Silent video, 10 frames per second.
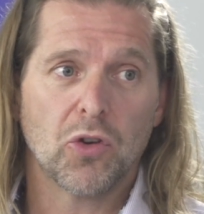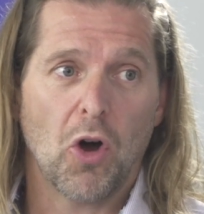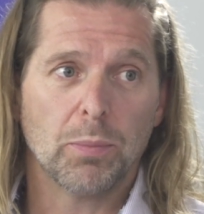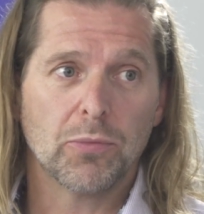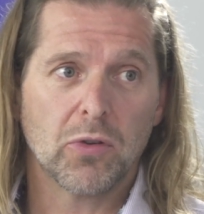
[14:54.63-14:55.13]

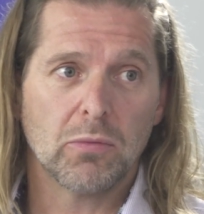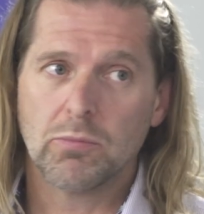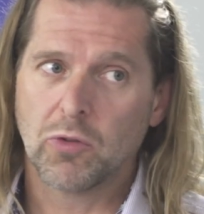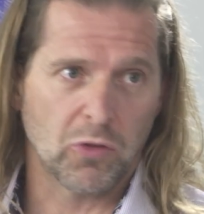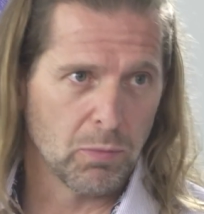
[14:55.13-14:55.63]
adopt
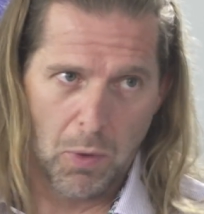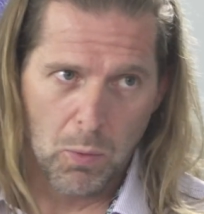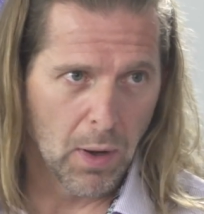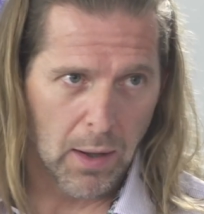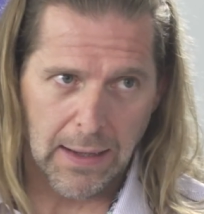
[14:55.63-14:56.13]

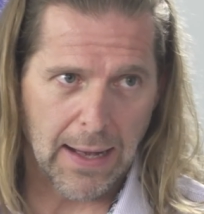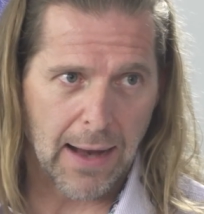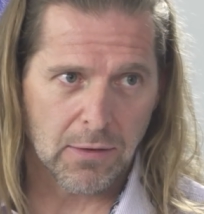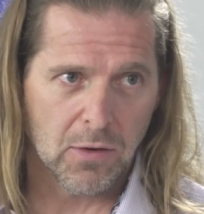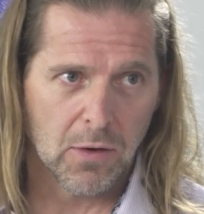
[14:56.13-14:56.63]
smaller
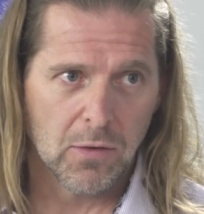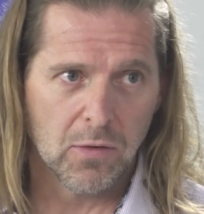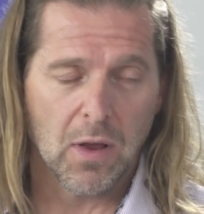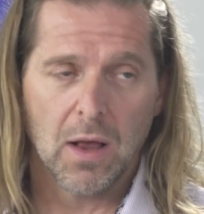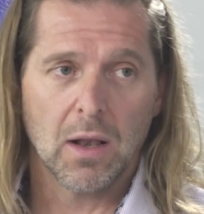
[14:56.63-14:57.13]

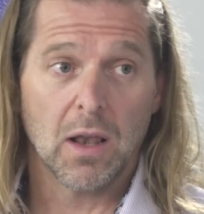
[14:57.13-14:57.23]
connectors,